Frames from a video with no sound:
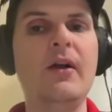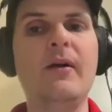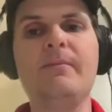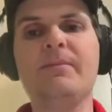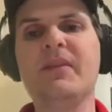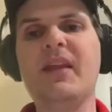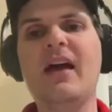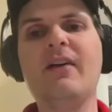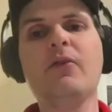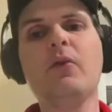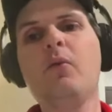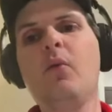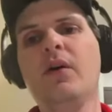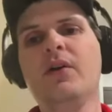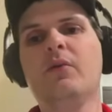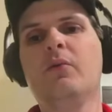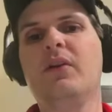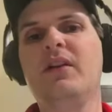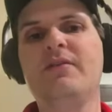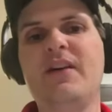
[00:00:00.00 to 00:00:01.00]
Ever wonder what
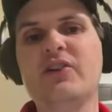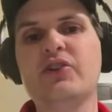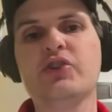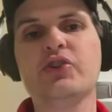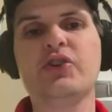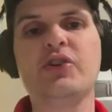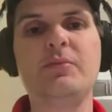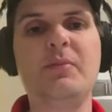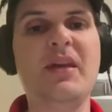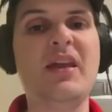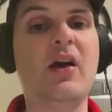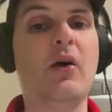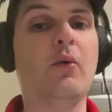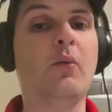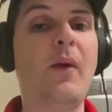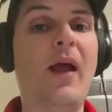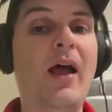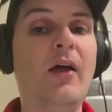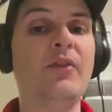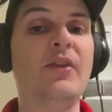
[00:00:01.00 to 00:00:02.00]
adventure could be
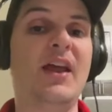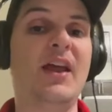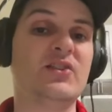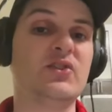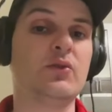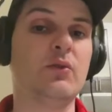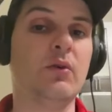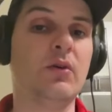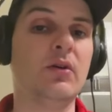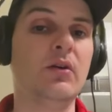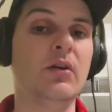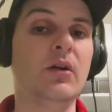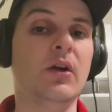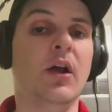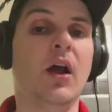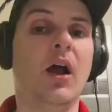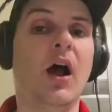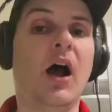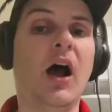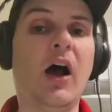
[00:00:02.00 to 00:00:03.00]
around the next corner?
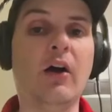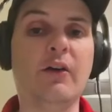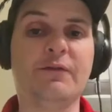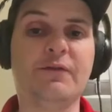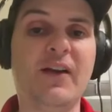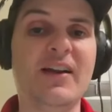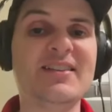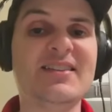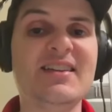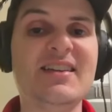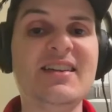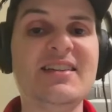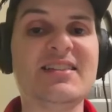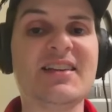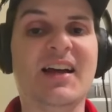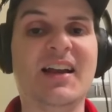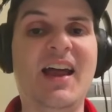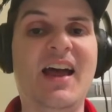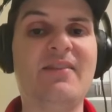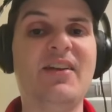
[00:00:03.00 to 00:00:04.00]
Our friends at
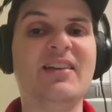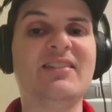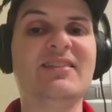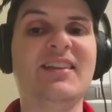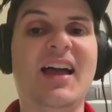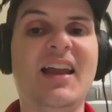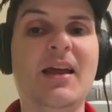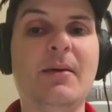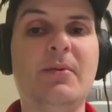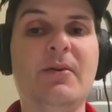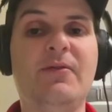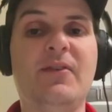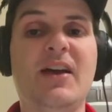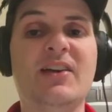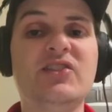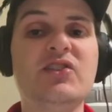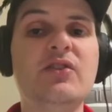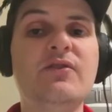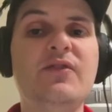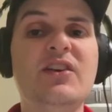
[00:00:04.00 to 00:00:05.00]
Nissan have a lineup of
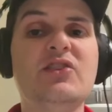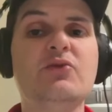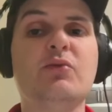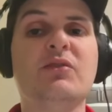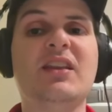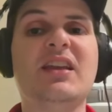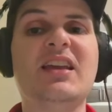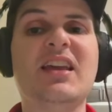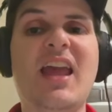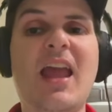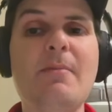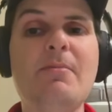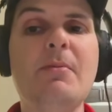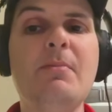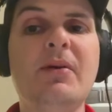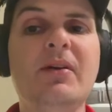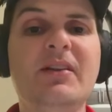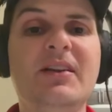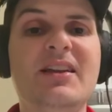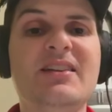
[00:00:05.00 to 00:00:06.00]
S U Vs with the
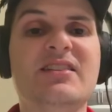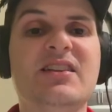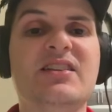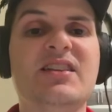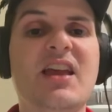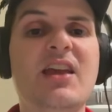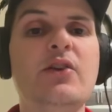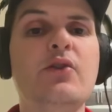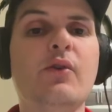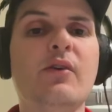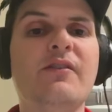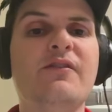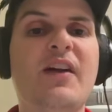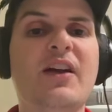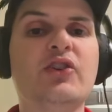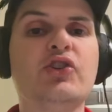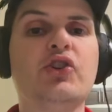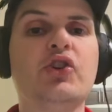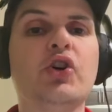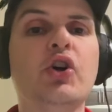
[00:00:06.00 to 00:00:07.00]
capabilities to take your
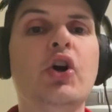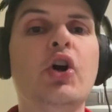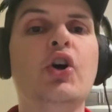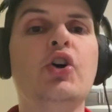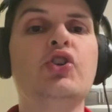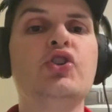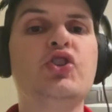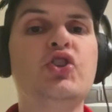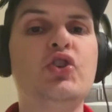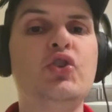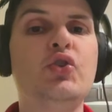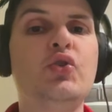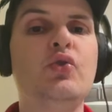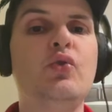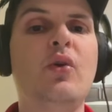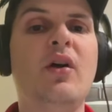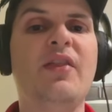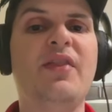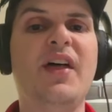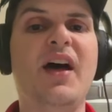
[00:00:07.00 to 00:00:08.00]
adventure
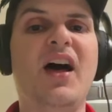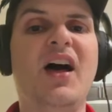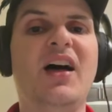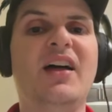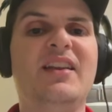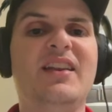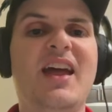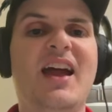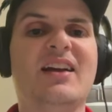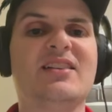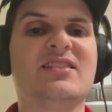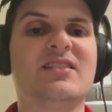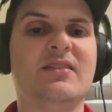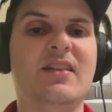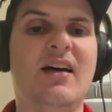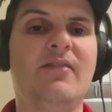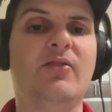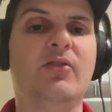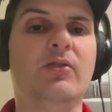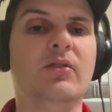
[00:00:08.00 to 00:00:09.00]
to the next
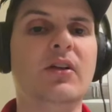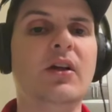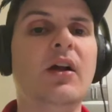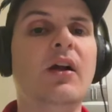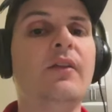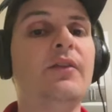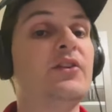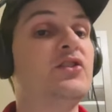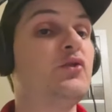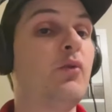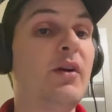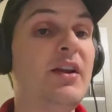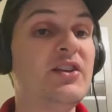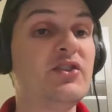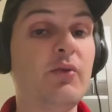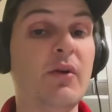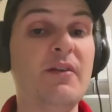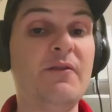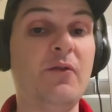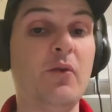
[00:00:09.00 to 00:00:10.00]
level. The twenty
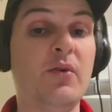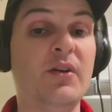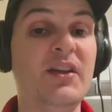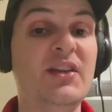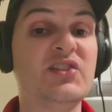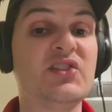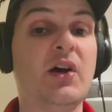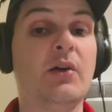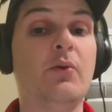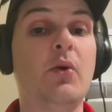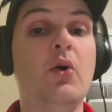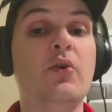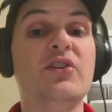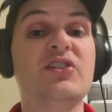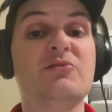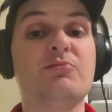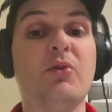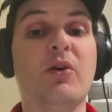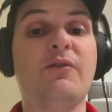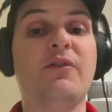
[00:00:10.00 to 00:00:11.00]
twenty-four Nissan Rogue is
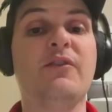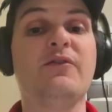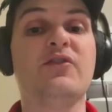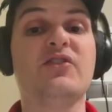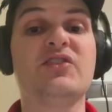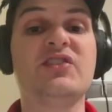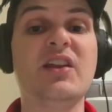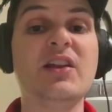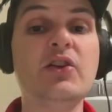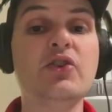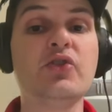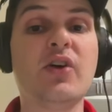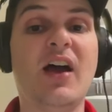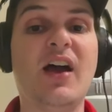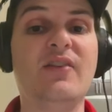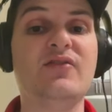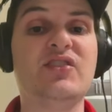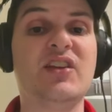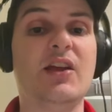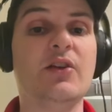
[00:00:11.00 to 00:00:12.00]
perfect for city
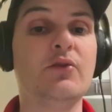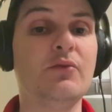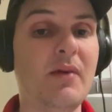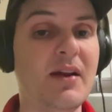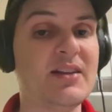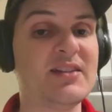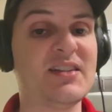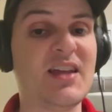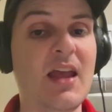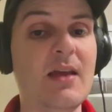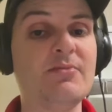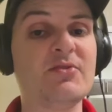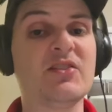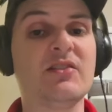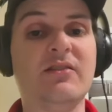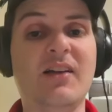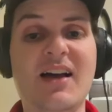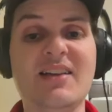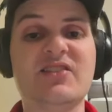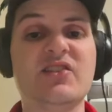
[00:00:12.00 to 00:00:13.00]
drives and great escapes.
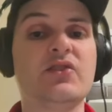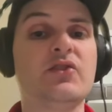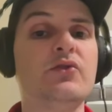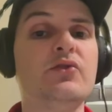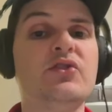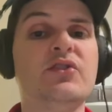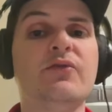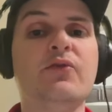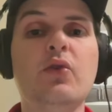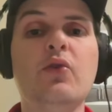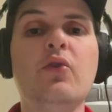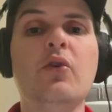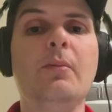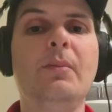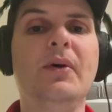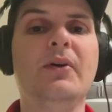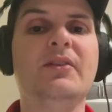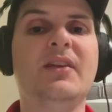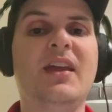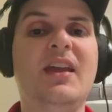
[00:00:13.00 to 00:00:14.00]
Class exclusive Google
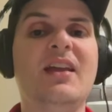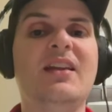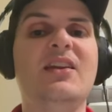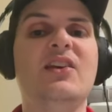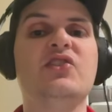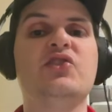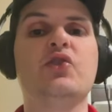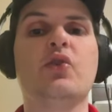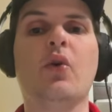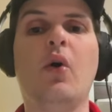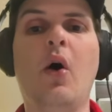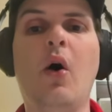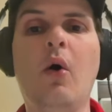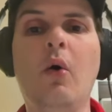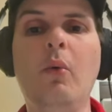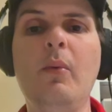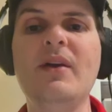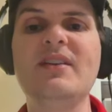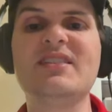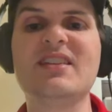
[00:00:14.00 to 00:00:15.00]
built-in is your
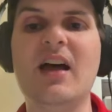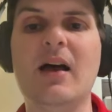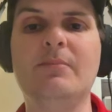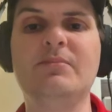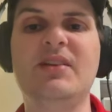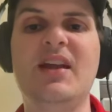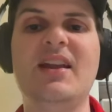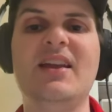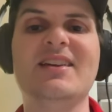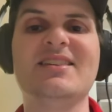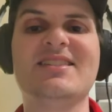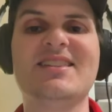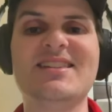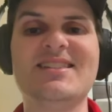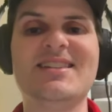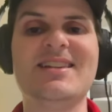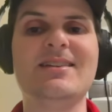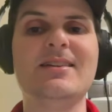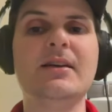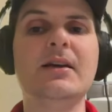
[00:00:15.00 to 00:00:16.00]
always updating
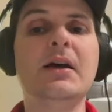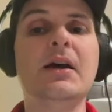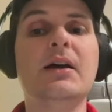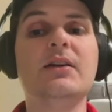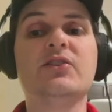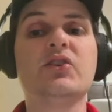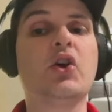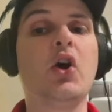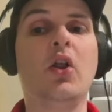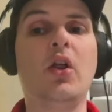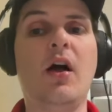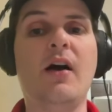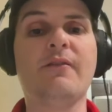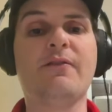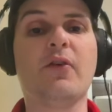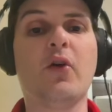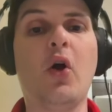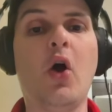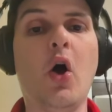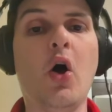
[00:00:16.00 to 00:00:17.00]
assistant to call on
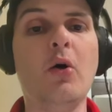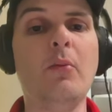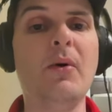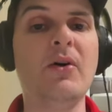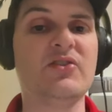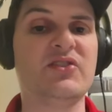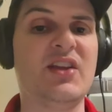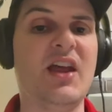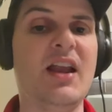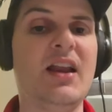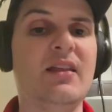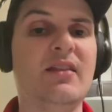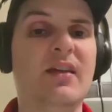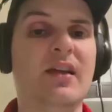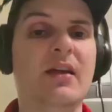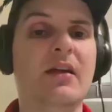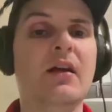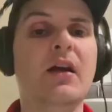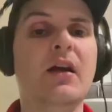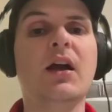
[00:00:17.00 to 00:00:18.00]
for almost anything.
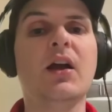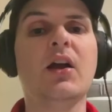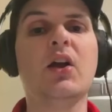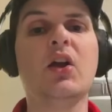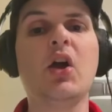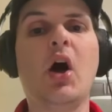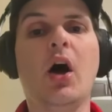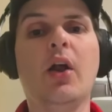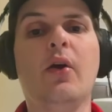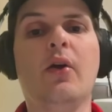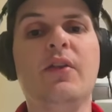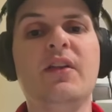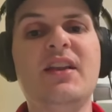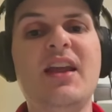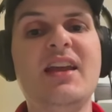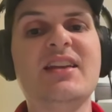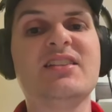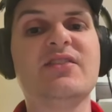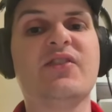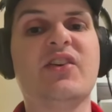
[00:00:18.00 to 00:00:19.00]
Gone are the
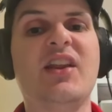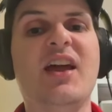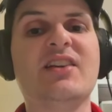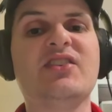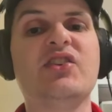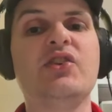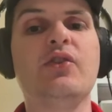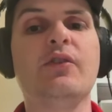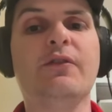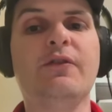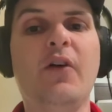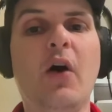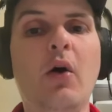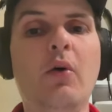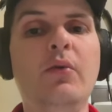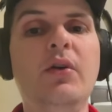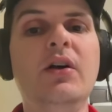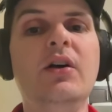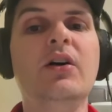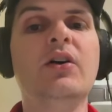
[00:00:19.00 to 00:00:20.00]
days of connecting your
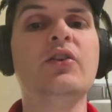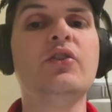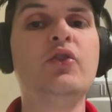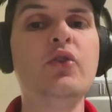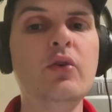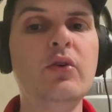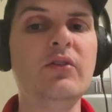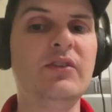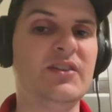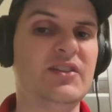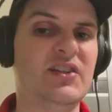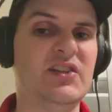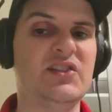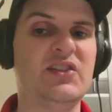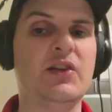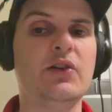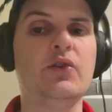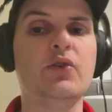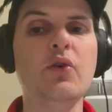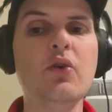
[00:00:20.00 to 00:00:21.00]
phone. Google
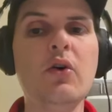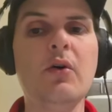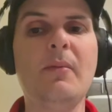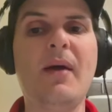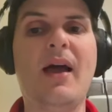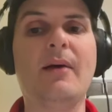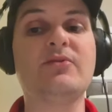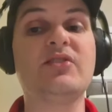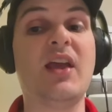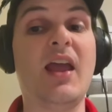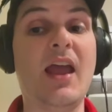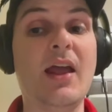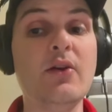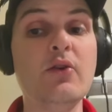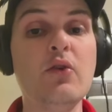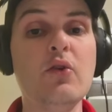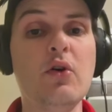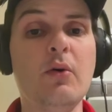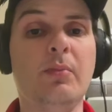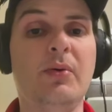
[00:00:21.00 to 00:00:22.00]
Assistant, Google Maps, and
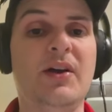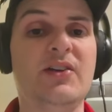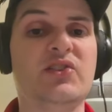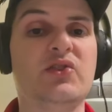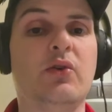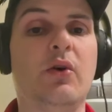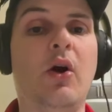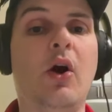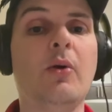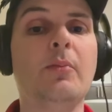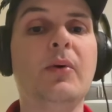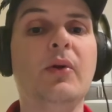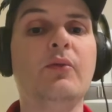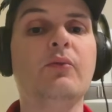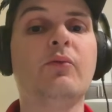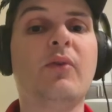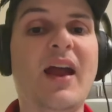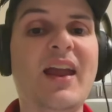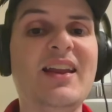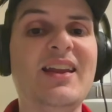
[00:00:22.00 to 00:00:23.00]
Google Play Store are built
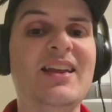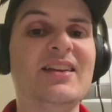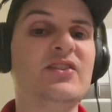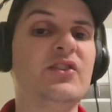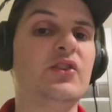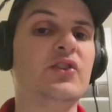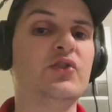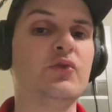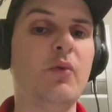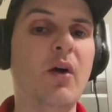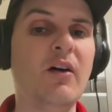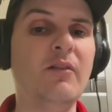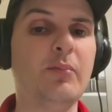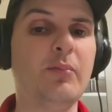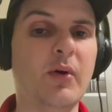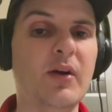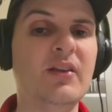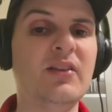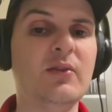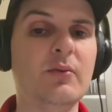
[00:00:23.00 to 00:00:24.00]
right into the twelve
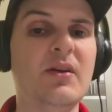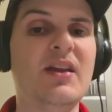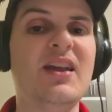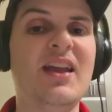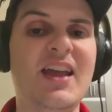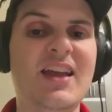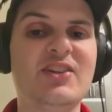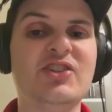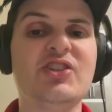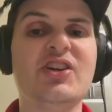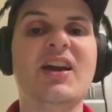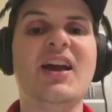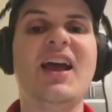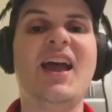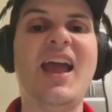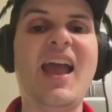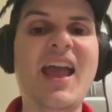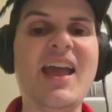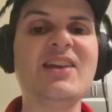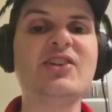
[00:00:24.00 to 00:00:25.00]
point three inch
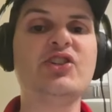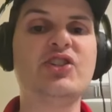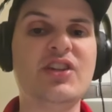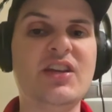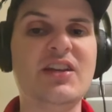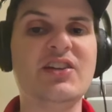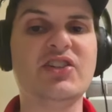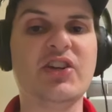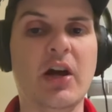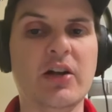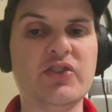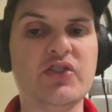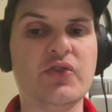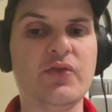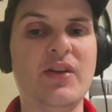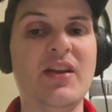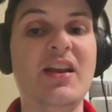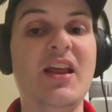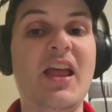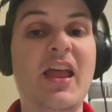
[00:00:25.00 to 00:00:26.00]
H D
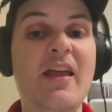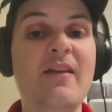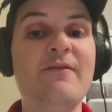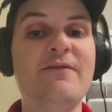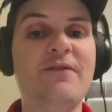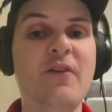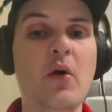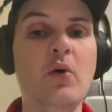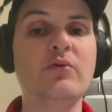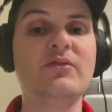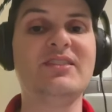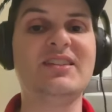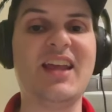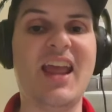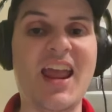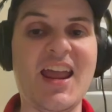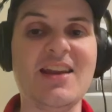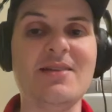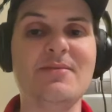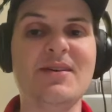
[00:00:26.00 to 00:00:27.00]
touchscreen
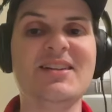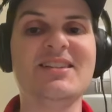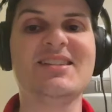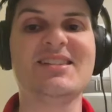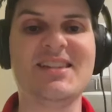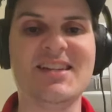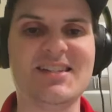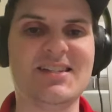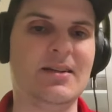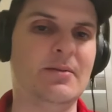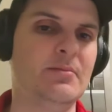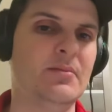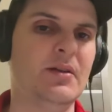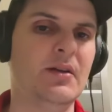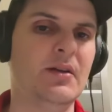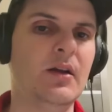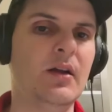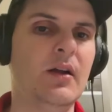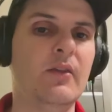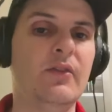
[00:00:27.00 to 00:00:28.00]
infotainment system.
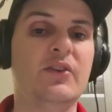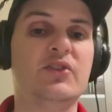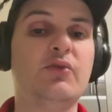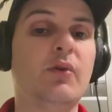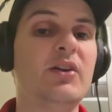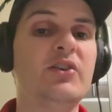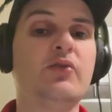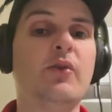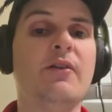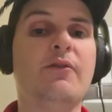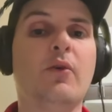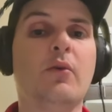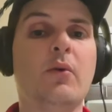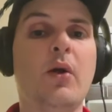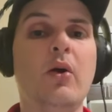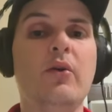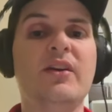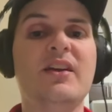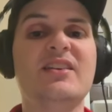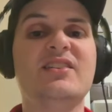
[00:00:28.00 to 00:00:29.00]
The twenty twenty-four
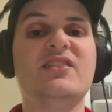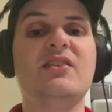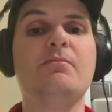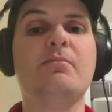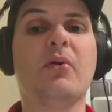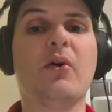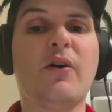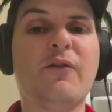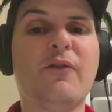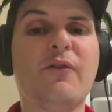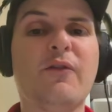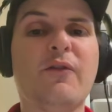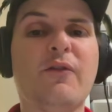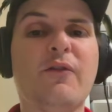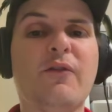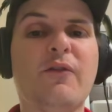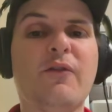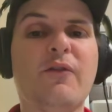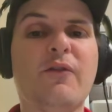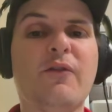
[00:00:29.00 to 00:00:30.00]
Rogue is the
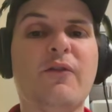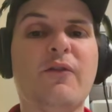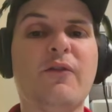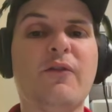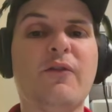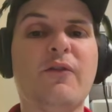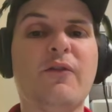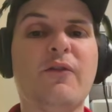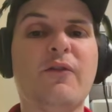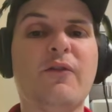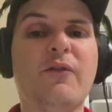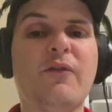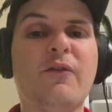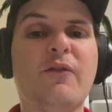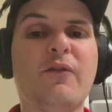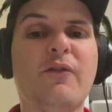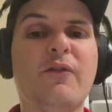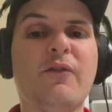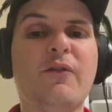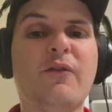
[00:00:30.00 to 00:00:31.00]
perfect midsize
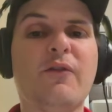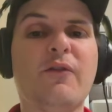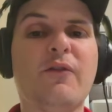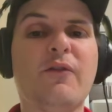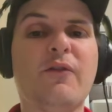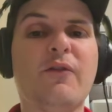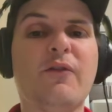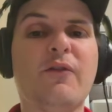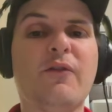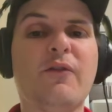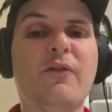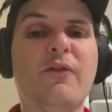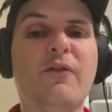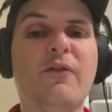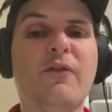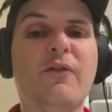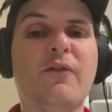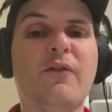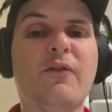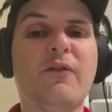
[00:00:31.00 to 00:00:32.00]
crossover for your
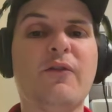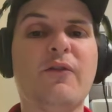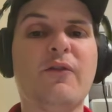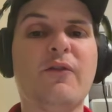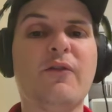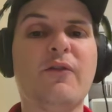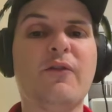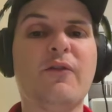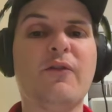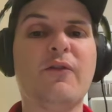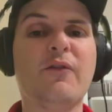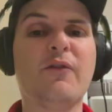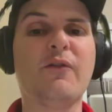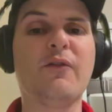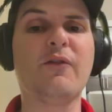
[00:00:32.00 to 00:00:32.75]
next adventure.